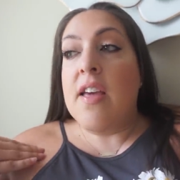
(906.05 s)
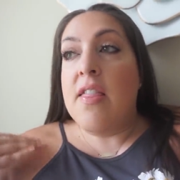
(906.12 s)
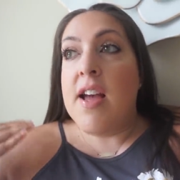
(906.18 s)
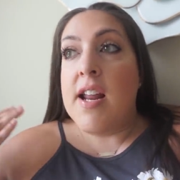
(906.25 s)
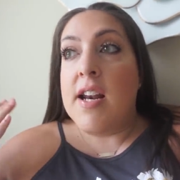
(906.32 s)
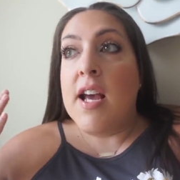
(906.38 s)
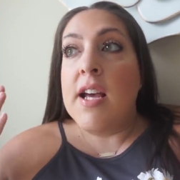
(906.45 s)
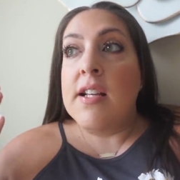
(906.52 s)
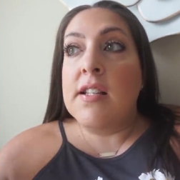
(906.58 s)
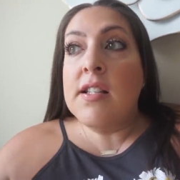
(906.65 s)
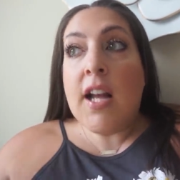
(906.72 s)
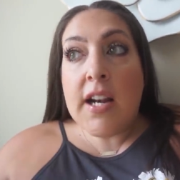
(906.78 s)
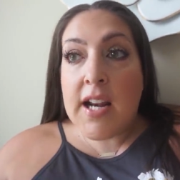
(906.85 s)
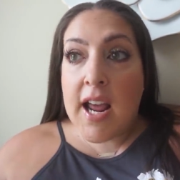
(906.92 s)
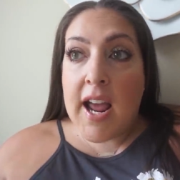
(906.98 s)
And then
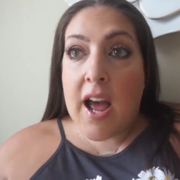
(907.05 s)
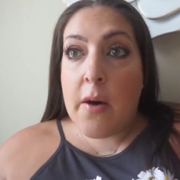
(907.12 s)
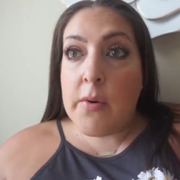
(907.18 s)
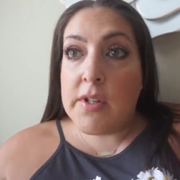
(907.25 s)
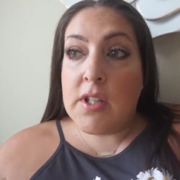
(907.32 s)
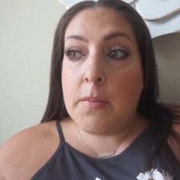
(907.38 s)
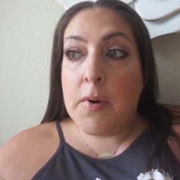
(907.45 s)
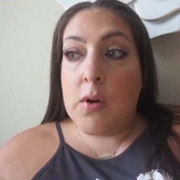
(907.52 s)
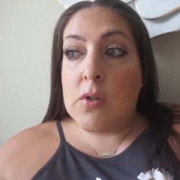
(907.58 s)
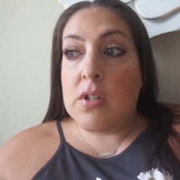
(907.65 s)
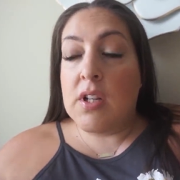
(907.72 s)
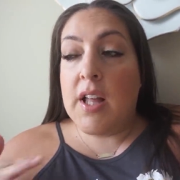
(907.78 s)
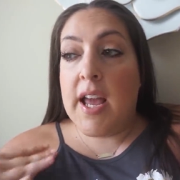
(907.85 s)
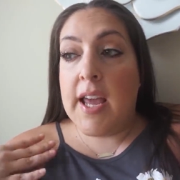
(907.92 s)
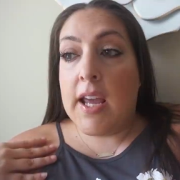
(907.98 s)
Sunday I was supposed
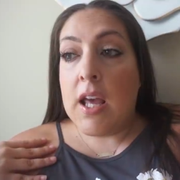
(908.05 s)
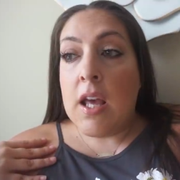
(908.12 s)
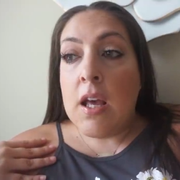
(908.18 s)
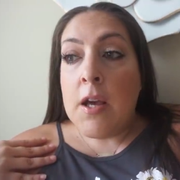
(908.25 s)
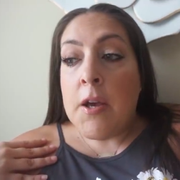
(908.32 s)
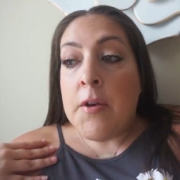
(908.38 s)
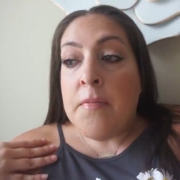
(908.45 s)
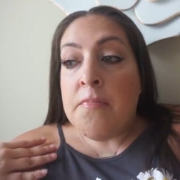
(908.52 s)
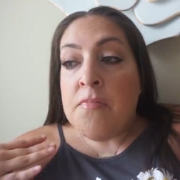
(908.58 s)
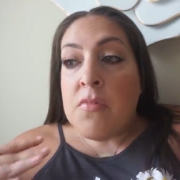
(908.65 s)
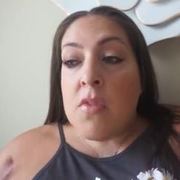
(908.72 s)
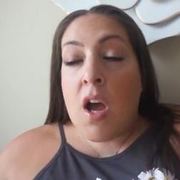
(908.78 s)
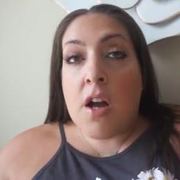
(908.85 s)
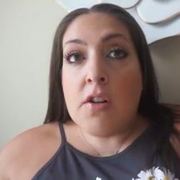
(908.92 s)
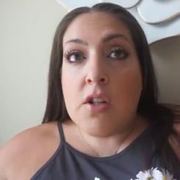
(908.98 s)
to like
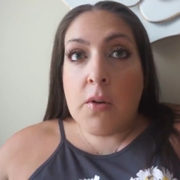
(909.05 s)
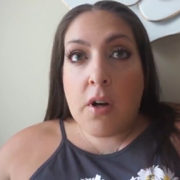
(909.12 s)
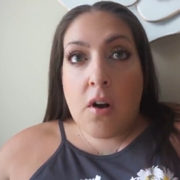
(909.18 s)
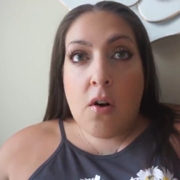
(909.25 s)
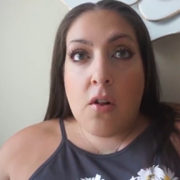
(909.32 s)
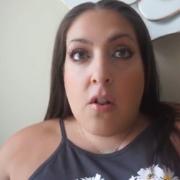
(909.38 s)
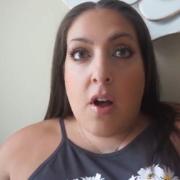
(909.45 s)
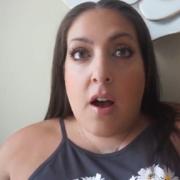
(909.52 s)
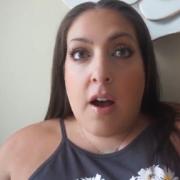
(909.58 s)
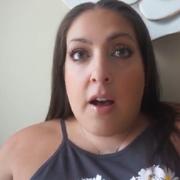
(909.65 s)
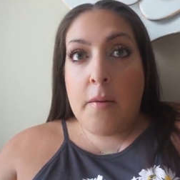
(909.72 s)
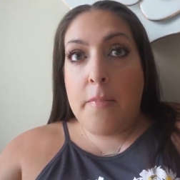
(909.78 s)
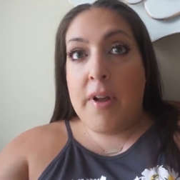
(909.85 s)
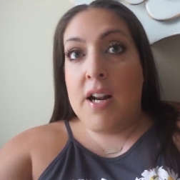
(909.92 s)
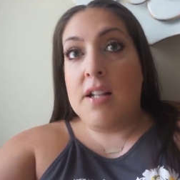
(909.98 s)
not do a whole
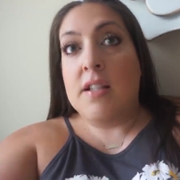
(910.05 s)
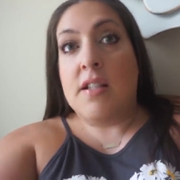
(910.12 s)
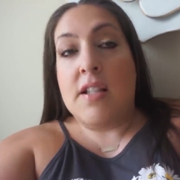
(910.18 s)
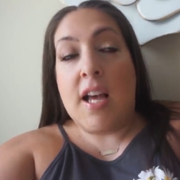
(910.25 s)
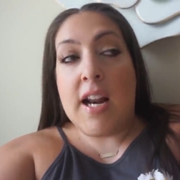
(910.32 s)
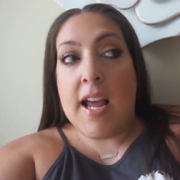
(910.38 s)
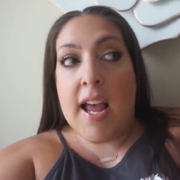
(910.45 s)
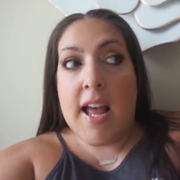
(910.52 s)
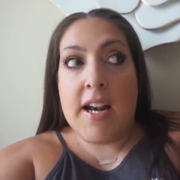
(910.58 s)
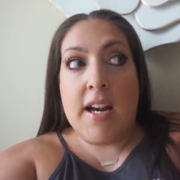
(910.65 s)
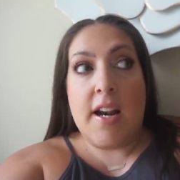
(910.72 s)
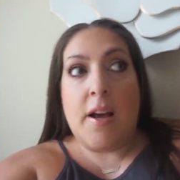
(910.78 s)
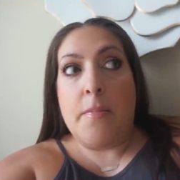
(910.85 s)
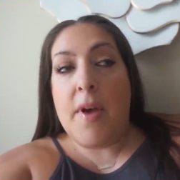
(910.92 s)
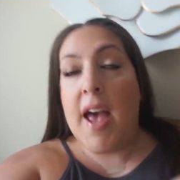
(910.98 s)
lot, but instead I
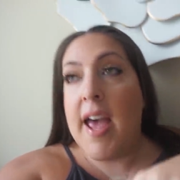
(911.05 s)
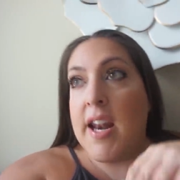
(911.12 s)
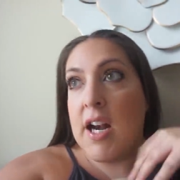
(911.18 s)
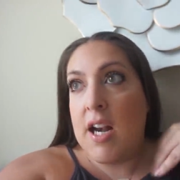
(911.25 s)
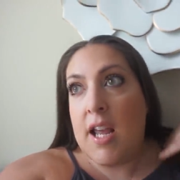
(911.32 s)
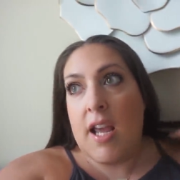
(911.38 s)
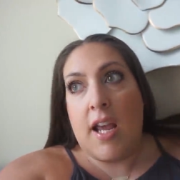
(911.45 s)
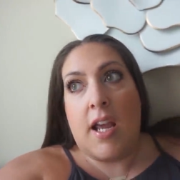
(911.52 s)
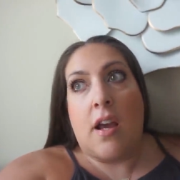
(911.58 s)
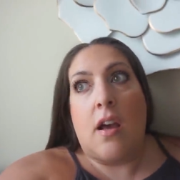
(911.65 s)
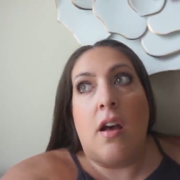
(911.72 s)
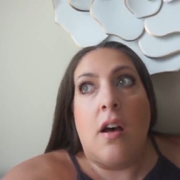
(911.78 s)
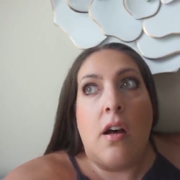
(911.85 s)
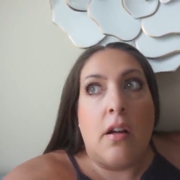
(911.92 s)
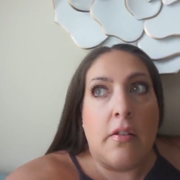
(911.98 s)
ended up editing
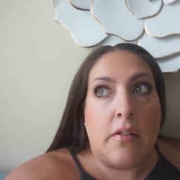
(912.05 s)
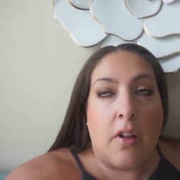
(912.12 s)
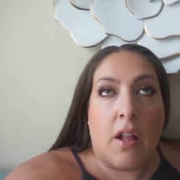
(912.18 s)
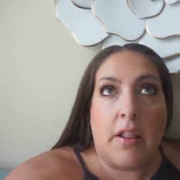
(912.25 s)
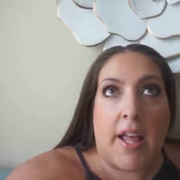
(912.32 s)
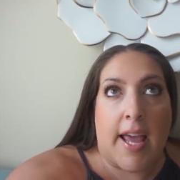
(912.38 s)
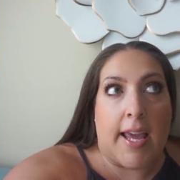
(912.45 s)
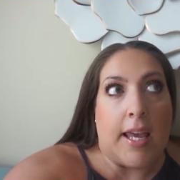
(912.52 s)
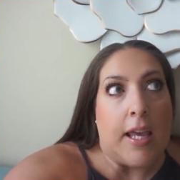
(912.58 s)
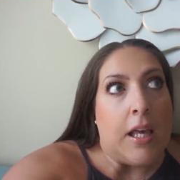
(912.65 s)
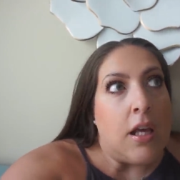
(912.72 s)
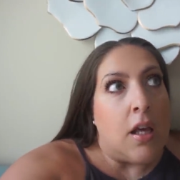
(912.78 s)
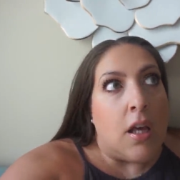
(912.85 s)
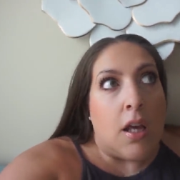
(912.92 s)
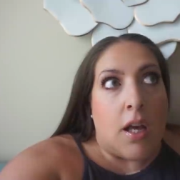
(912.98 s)
like
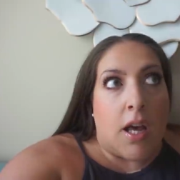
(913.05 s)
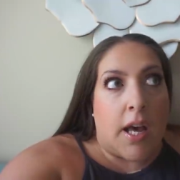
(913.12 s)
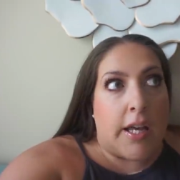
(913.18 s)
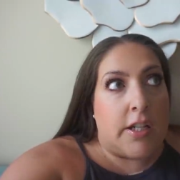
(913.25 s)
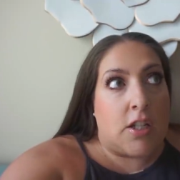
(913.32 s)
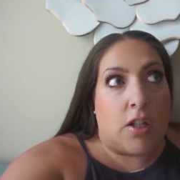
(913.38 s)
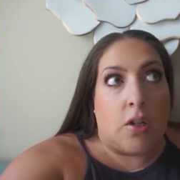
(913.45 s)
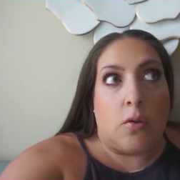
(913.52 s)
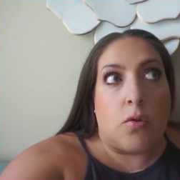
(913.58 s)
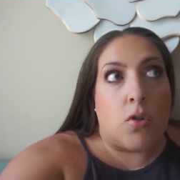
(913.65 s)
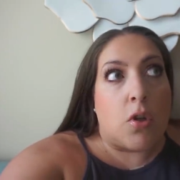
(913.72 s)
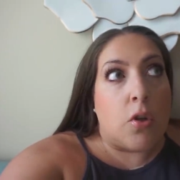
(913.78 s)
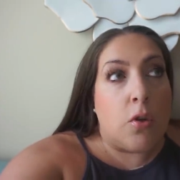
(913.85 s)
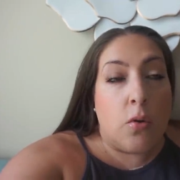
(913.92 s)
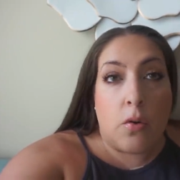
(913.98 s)
until
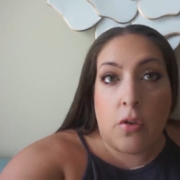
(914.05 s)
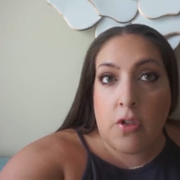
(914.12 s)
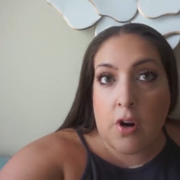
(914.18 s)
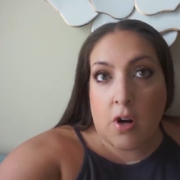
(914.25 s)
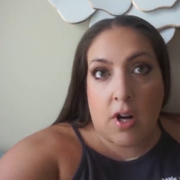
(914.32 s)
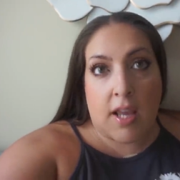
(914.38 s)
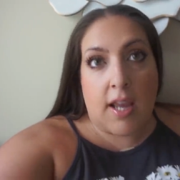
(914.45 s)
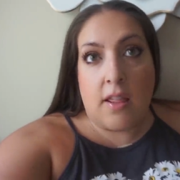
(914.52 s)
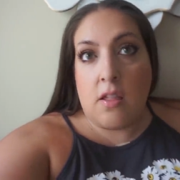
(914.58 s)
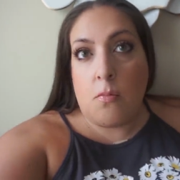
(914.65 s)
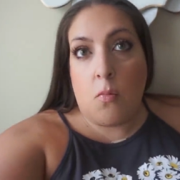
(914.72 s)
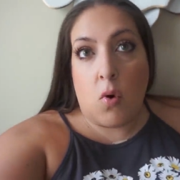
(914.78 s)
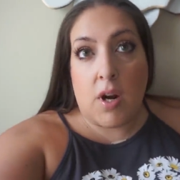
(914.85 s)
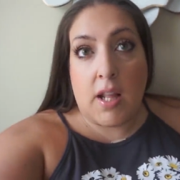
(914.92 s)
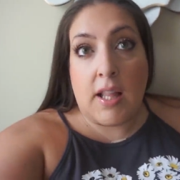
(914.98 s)
2.30 in the
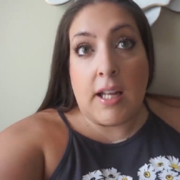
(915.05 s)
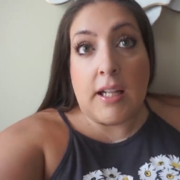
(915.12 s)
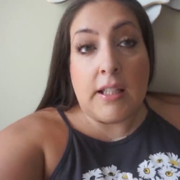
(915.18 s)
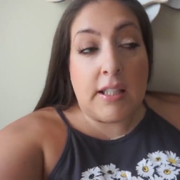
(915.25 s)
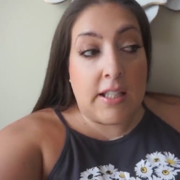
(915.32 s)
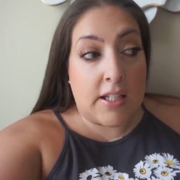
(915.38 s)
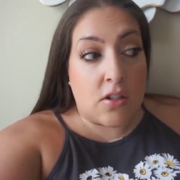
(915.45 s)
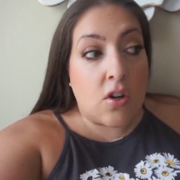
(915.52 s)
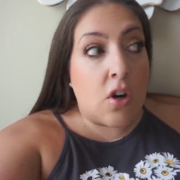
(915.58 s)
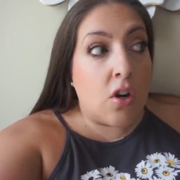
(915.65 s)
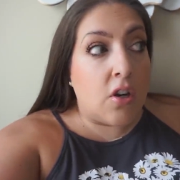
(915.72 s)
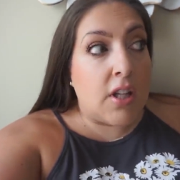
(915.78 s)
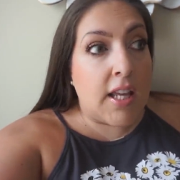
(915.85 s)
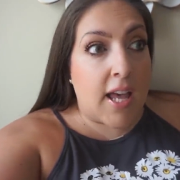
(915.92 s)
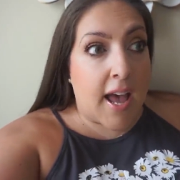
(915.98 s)
morning. Like
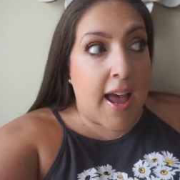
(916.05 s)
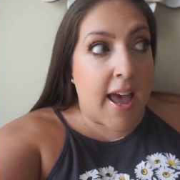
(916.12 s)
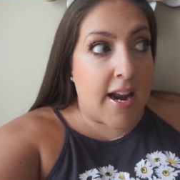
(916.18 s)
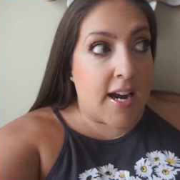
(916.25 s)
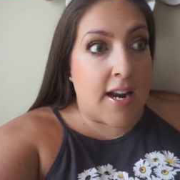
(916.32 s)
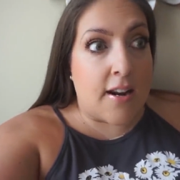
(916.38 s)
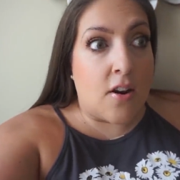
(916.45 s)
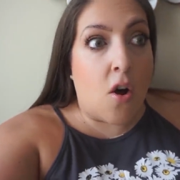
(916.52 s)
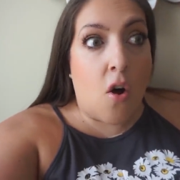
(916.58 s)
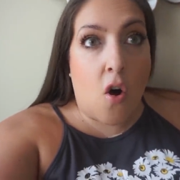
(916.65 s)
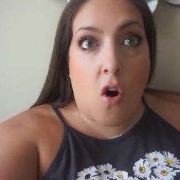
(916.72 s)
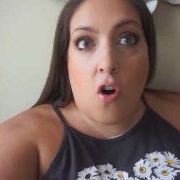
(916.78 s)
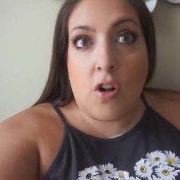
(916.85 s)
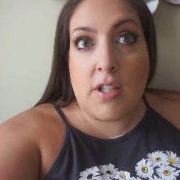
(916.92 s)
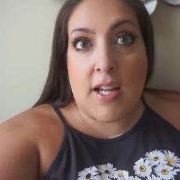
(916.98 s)
literally I edited
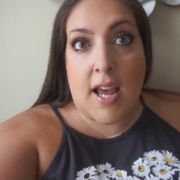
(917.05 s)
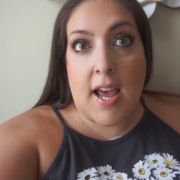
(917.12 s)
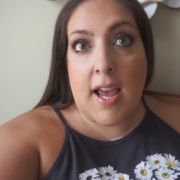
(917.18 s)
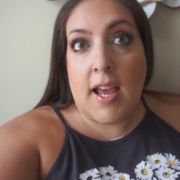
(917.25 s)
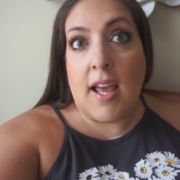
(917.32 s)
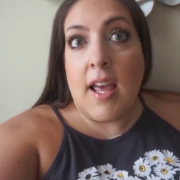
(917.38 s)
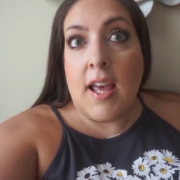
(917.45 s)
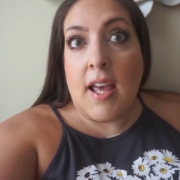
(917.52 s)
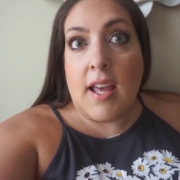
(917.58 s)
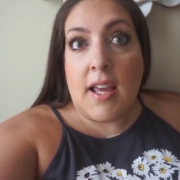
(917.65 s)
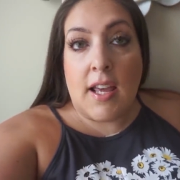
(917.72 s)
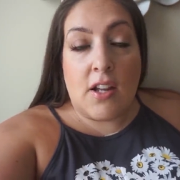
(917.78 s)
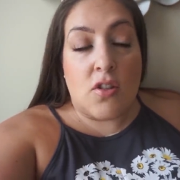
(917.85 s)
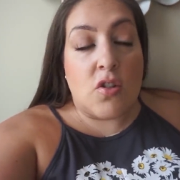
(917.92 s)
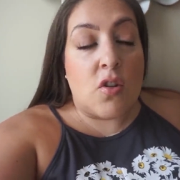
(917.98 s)
all day
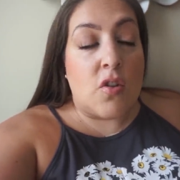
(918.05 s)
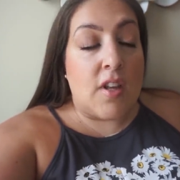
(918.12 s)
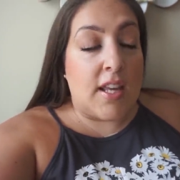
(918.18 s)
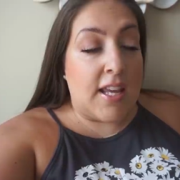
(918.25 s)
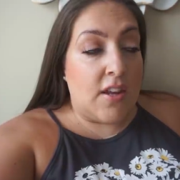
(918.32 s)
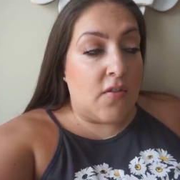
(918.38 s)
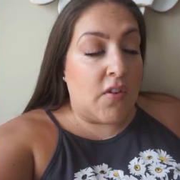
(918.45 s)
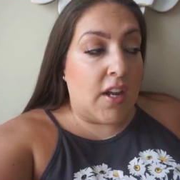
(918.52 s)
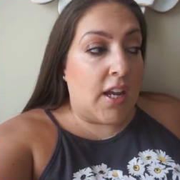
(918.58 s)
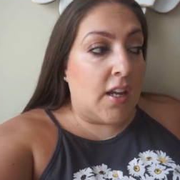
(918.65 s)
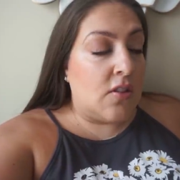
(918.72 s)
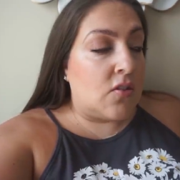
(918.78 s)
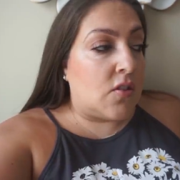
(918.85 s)
into the evening.